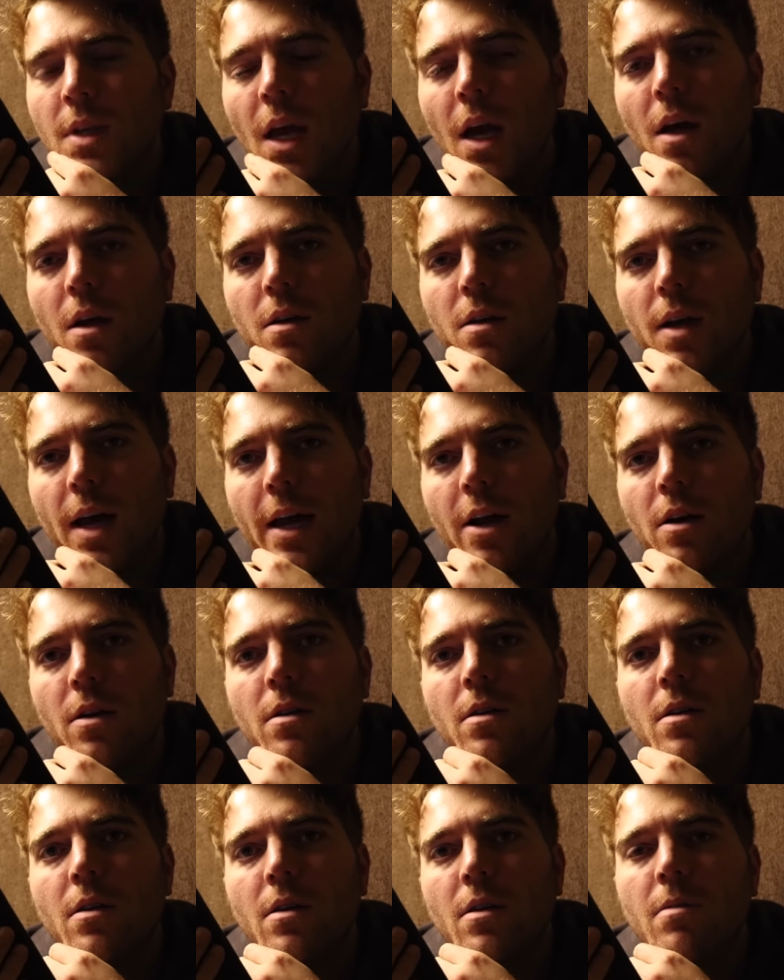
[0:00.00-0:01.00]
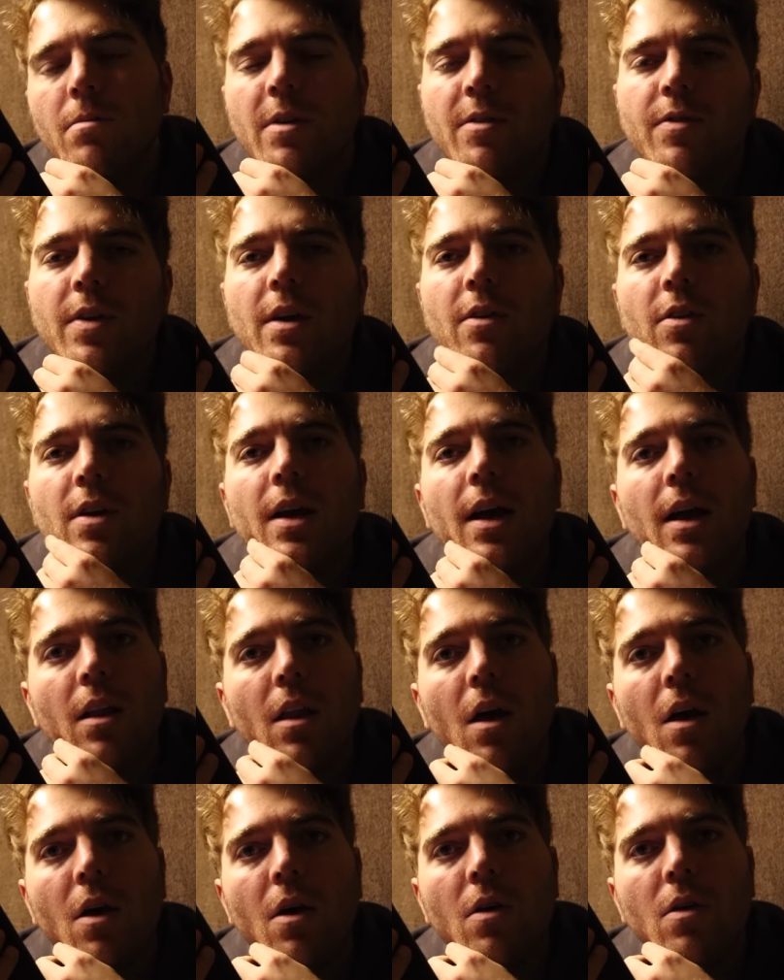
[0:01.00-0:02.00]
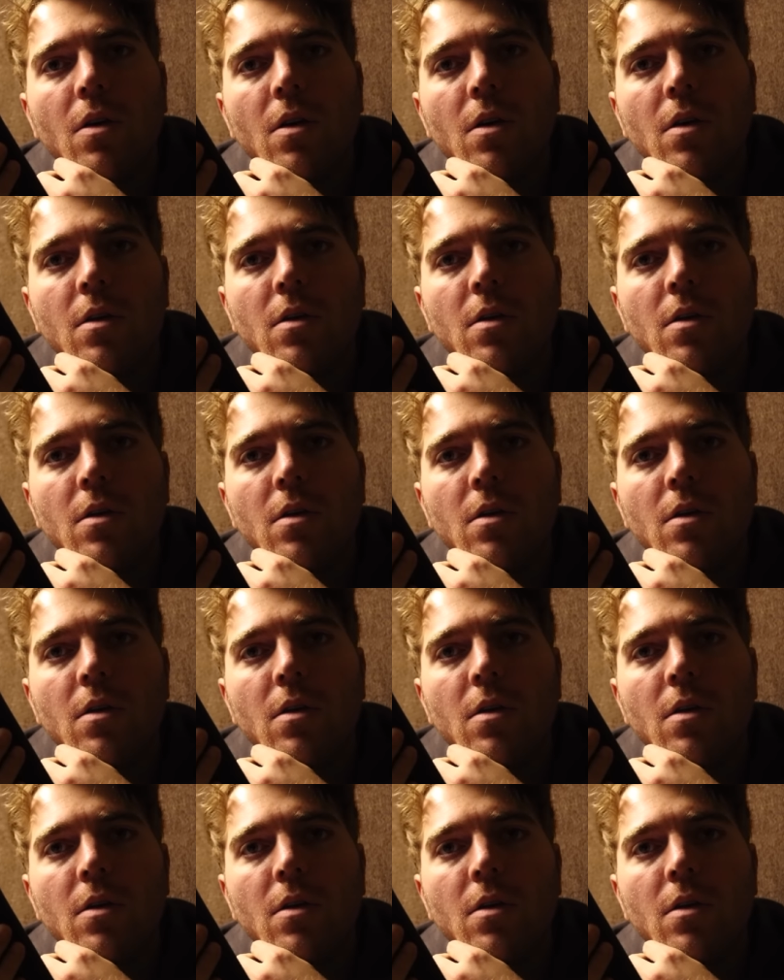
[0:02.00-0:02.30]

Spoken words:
Yeah, I heard my favorite. Hello?